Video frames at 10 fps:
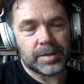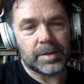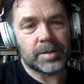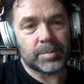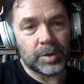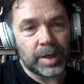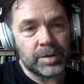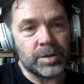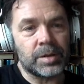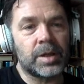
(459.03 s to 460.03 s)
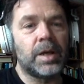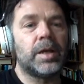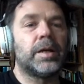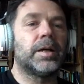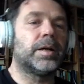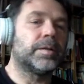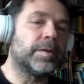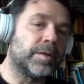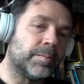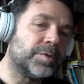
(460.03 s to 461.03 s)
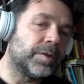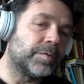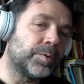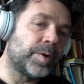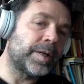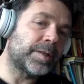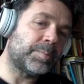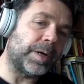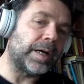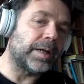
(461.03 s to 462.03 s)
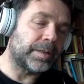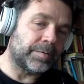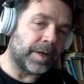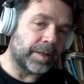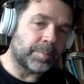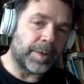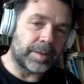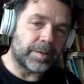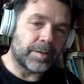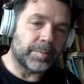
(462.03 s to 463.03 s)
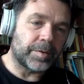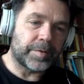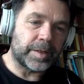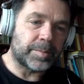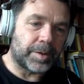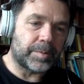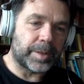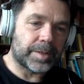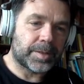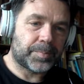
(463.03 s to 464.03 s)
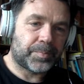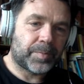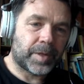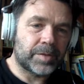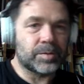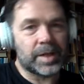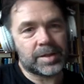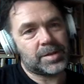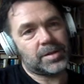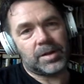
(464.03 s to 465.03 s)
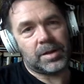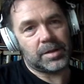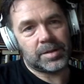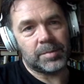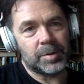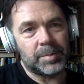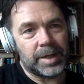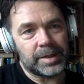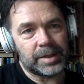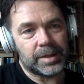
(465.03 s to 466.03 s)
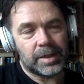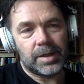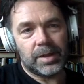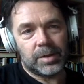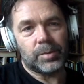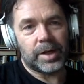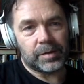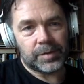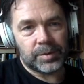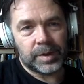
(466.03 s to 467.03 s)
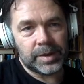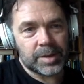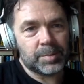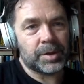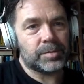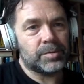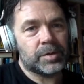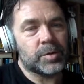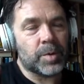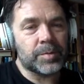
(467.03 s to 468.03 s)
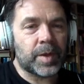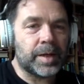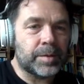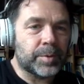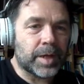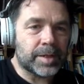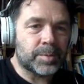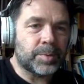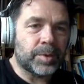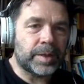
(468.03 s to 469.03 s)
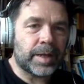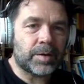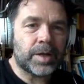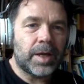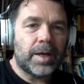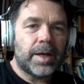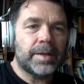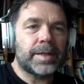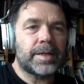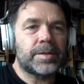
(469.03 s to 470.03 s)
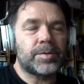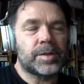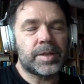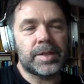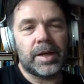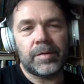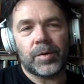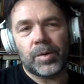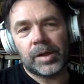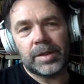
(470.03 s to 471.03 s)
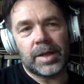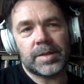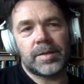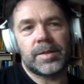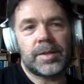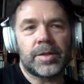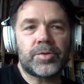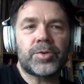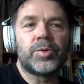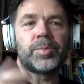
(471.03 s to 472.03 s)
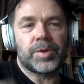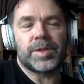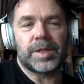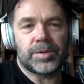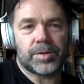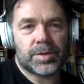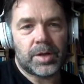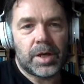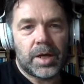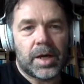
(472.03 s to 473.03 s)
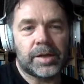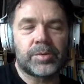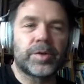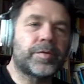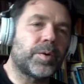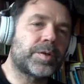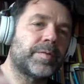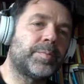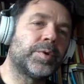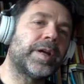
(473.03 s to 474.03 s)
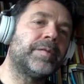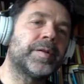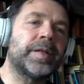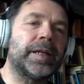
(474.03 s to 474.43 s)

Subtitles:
simulation, the number of ruins divided by the number of experiments. So that's a simple-minded way of doing this, but there's one thing I would like to point out, and that is you can see I've organized this in 2 procedures. I could, of course, have put everything